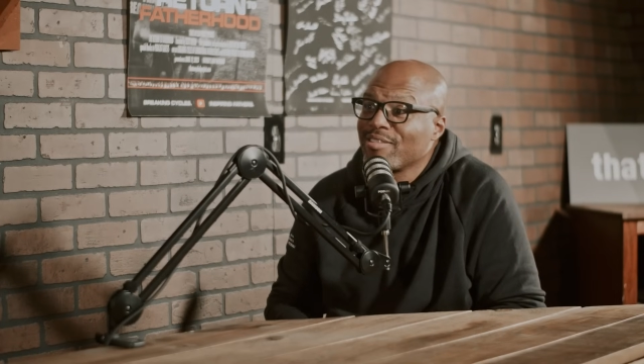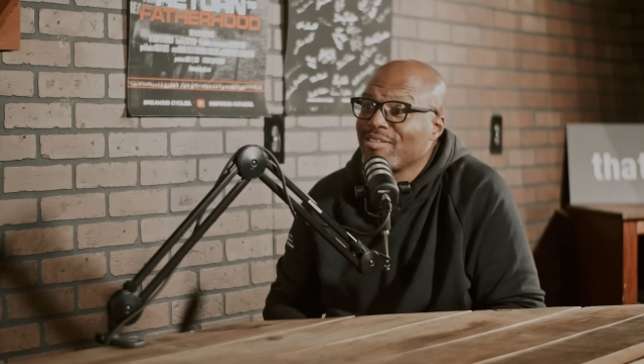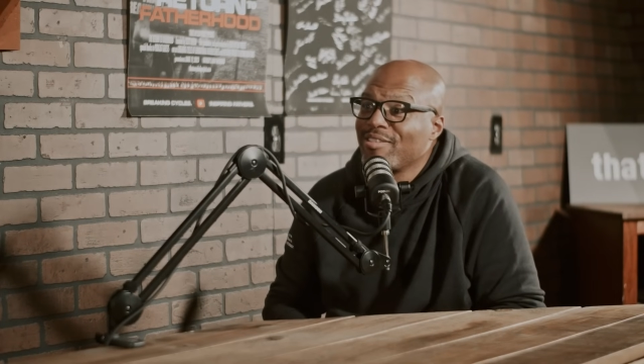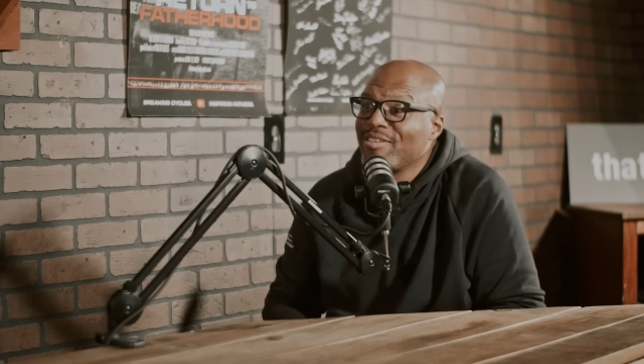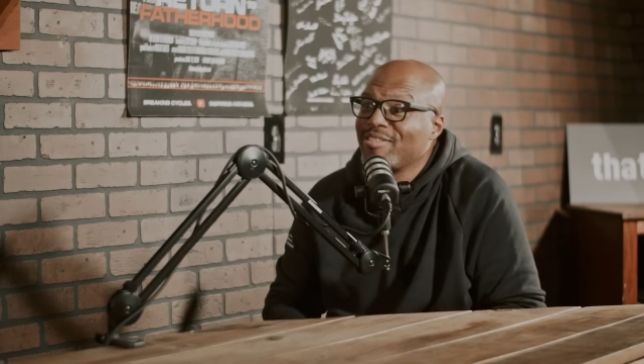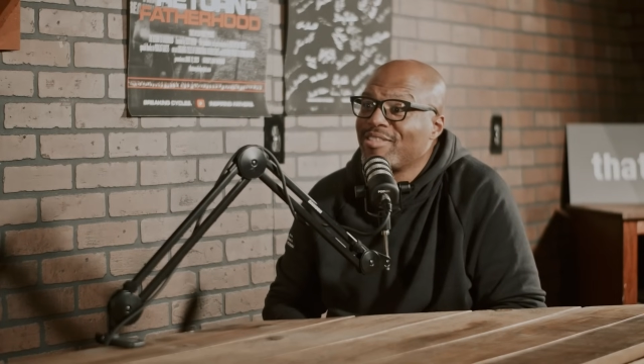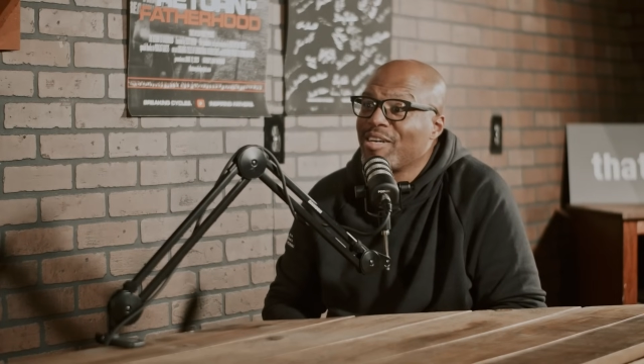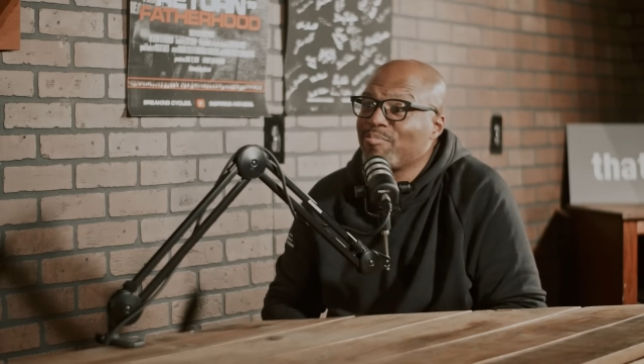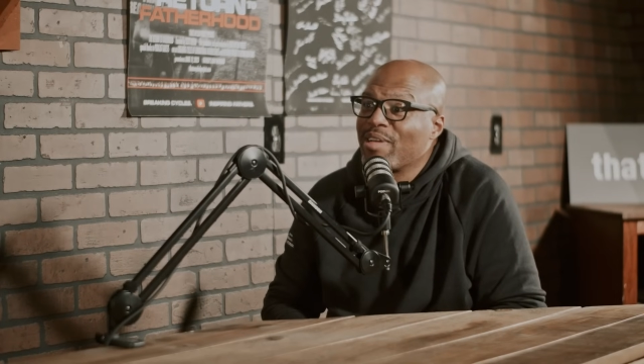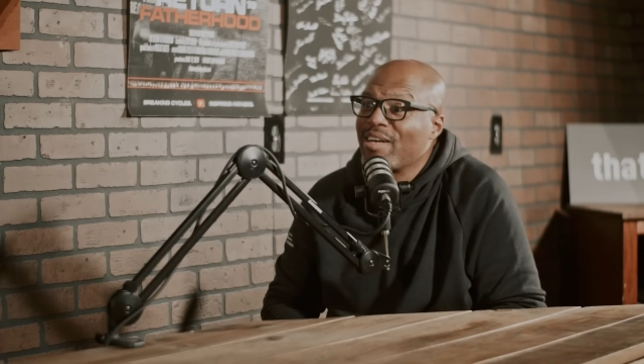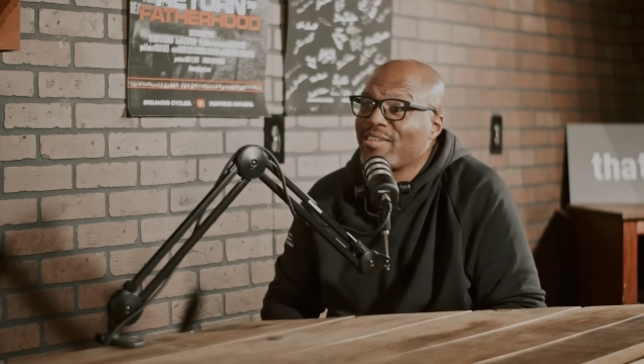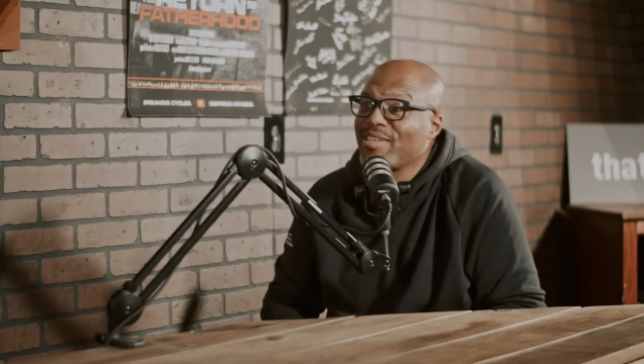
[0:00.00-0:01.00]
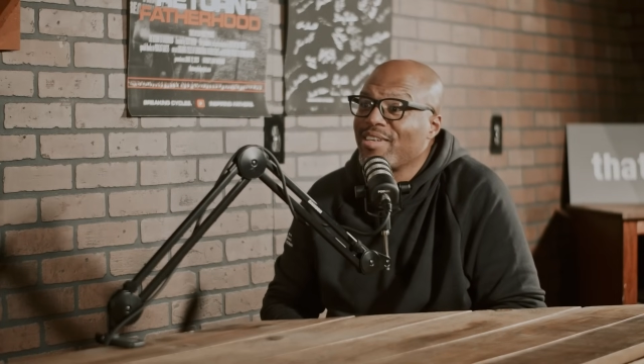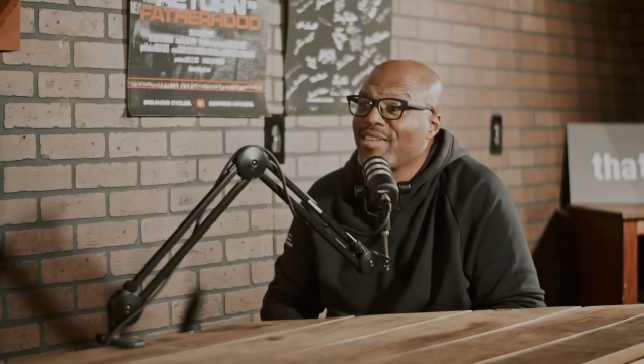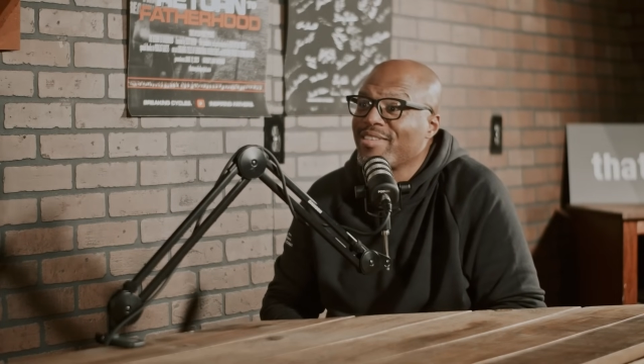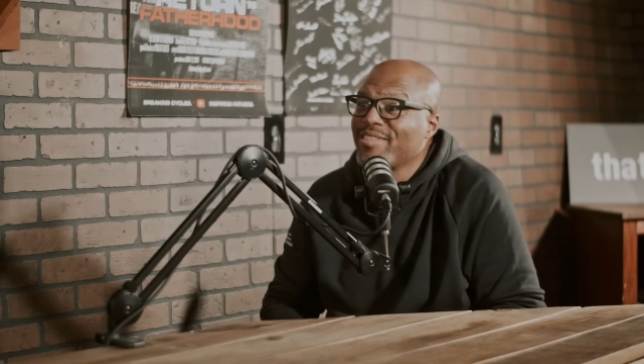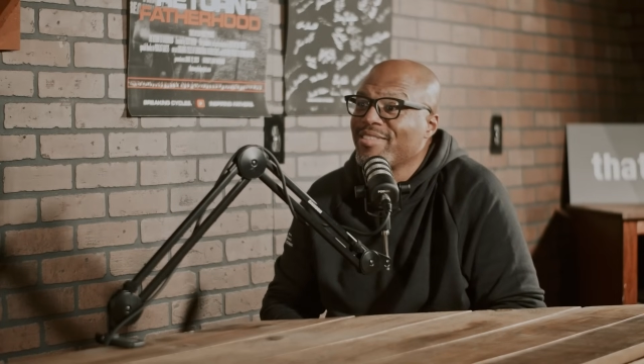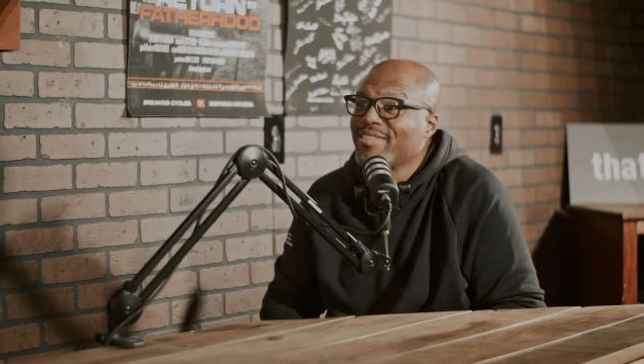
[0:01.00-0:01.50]
You done jumped out there
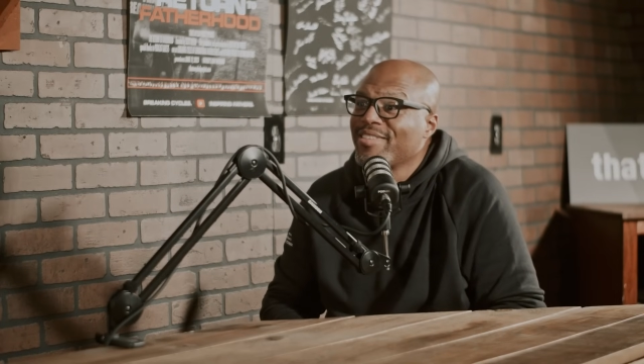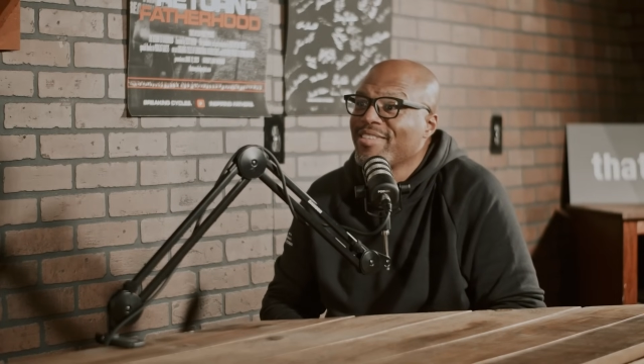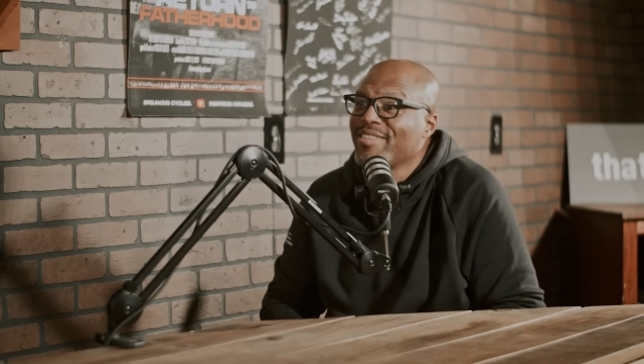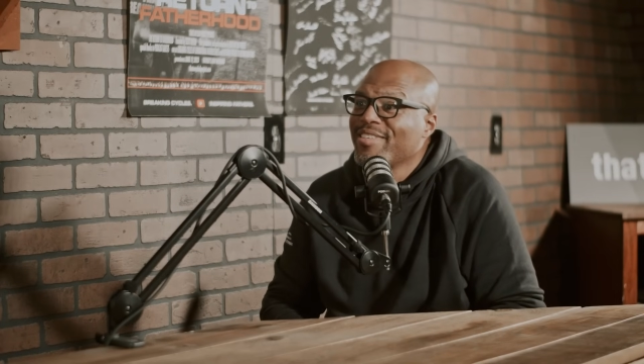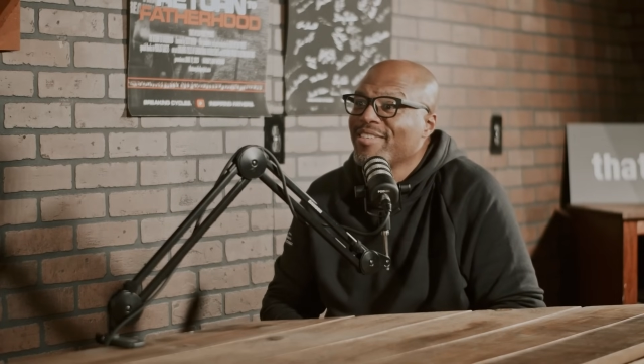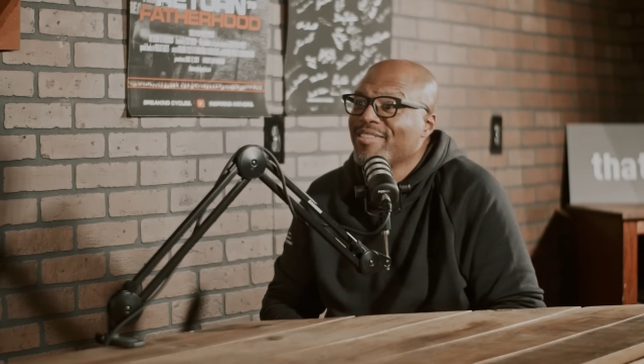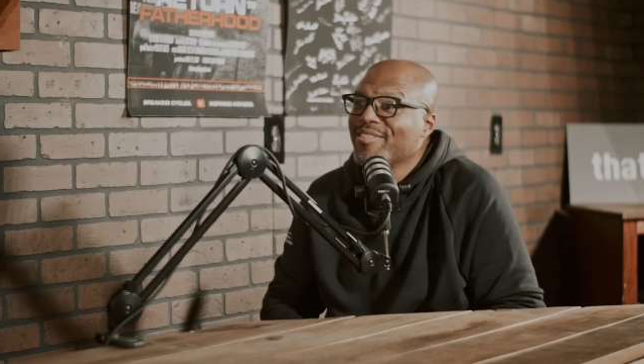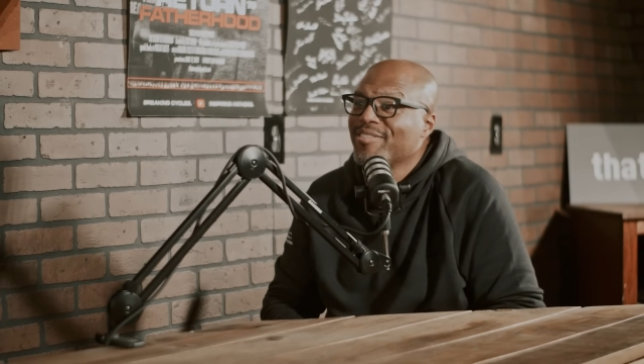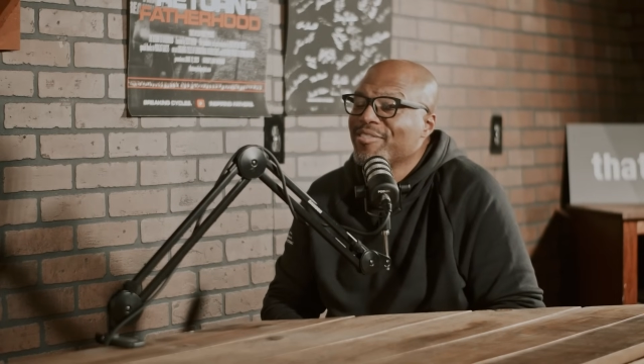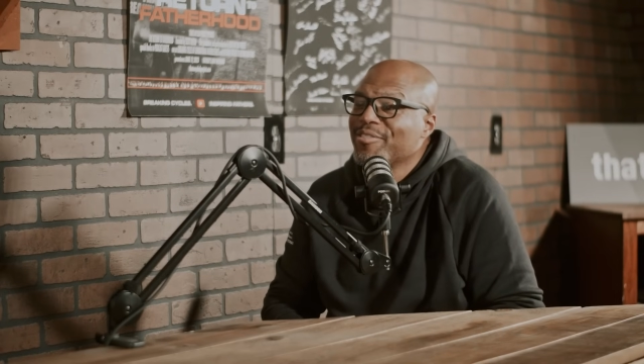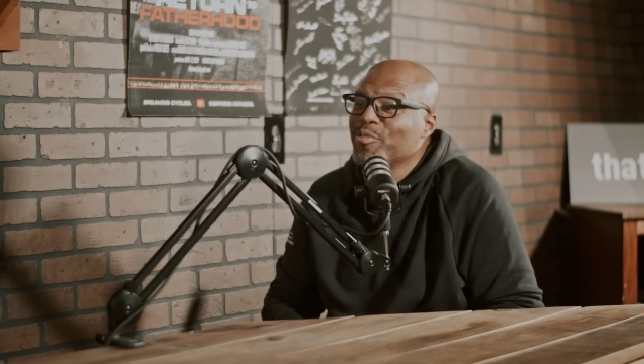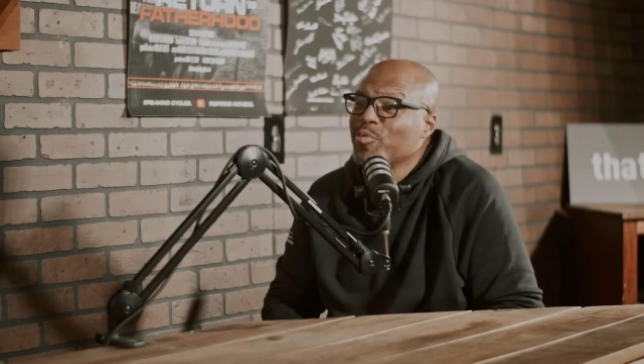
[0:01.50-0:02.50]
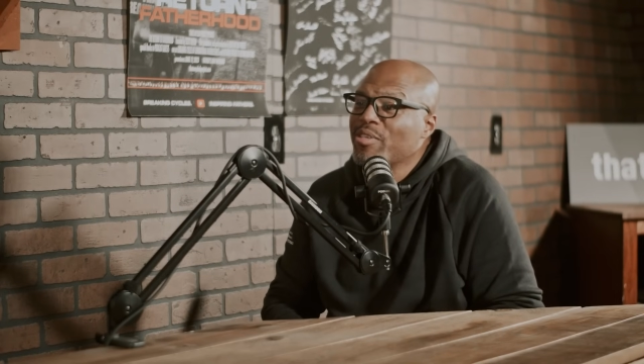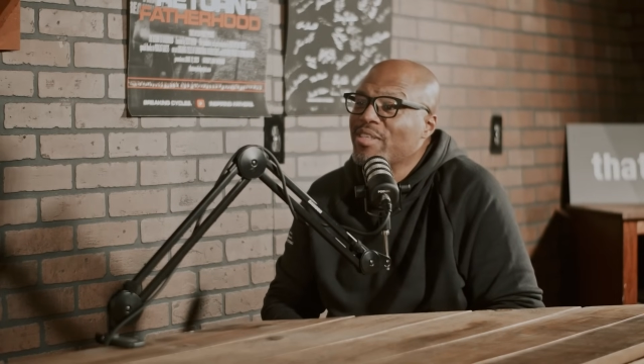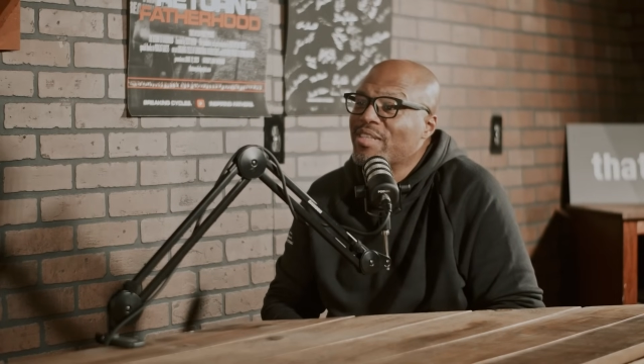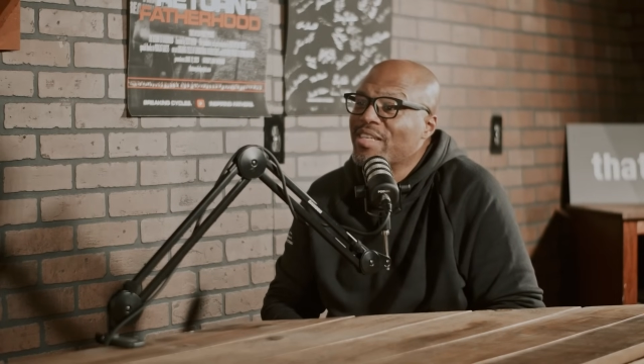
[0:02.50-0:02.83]
and you doing your